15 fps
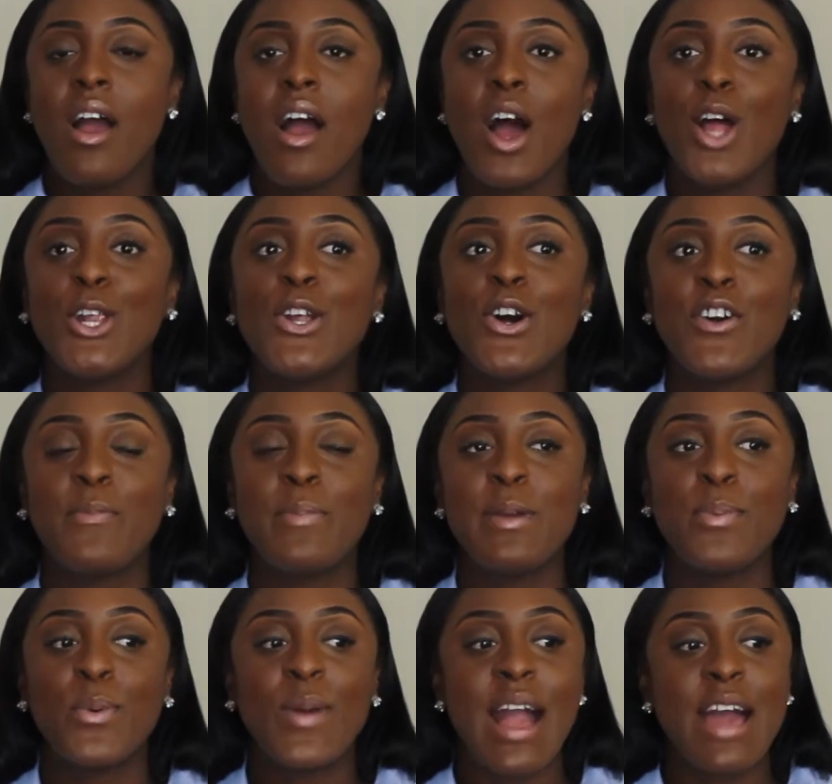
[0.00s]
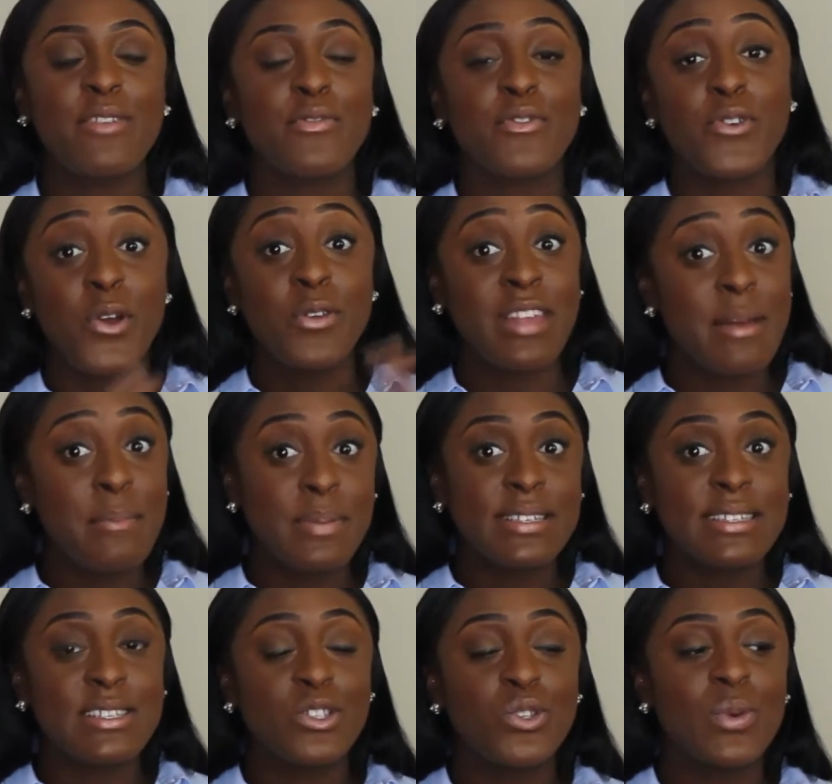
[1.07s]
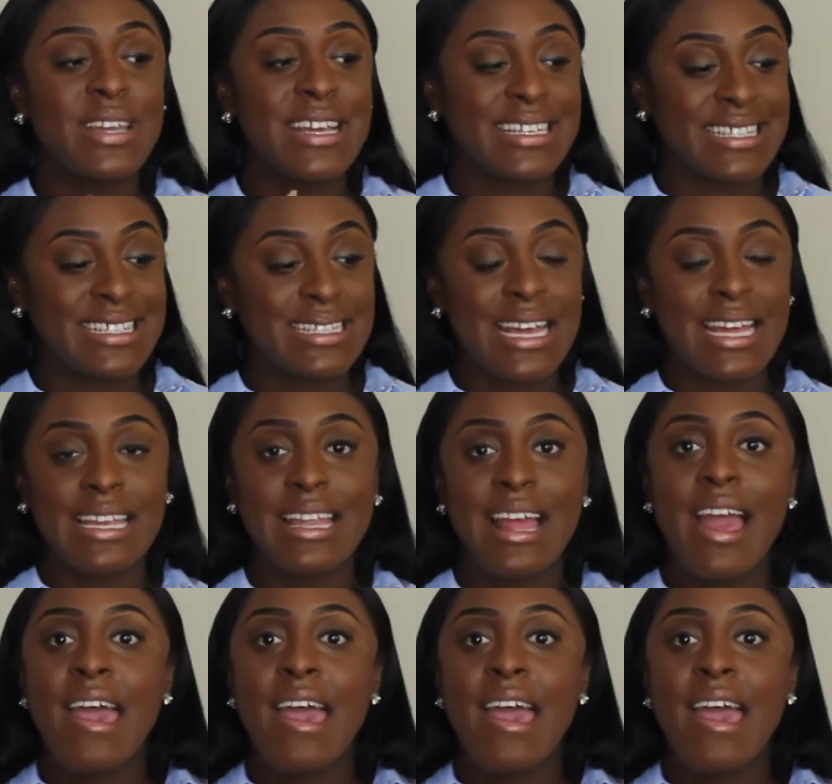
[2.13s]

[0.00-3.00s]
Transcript: A lot of people kind of grow their business to an extent